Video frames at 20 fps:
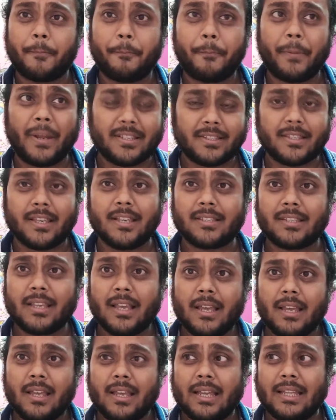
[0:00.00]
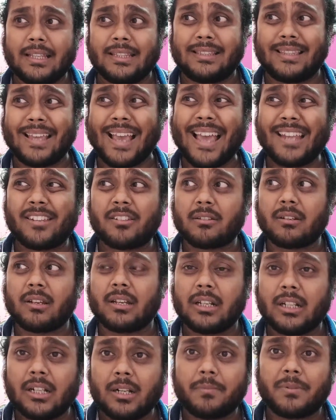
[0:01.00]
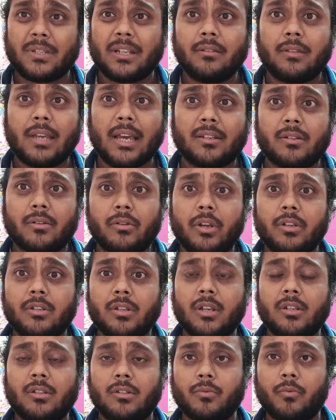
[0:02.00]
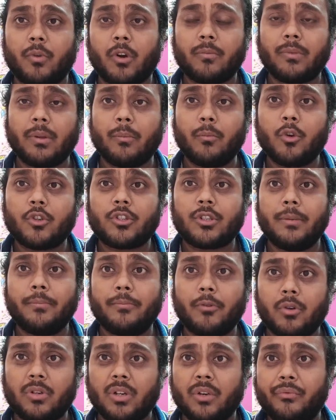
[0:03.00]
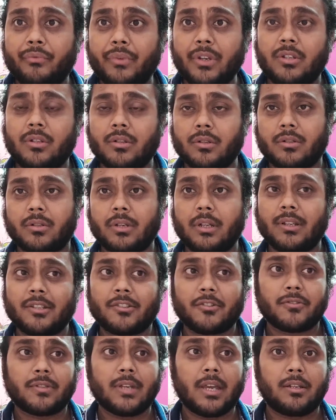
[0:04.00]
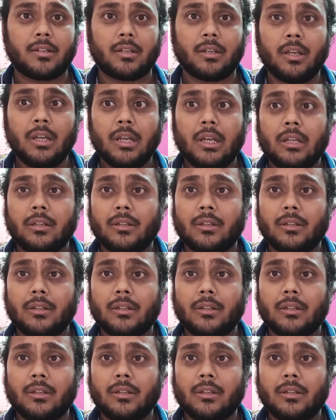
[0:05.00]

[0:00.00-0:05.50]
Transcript: presses, that helped and that created one of the most important features in the society.